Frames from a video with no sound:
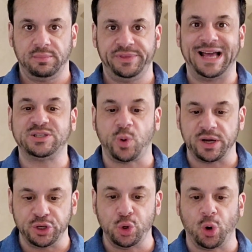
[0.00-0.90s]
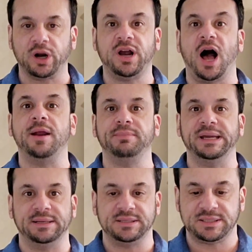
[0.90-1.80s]
That's what your God
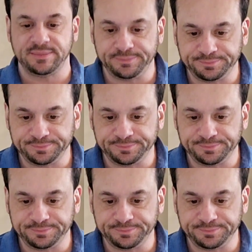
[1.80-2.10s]
means.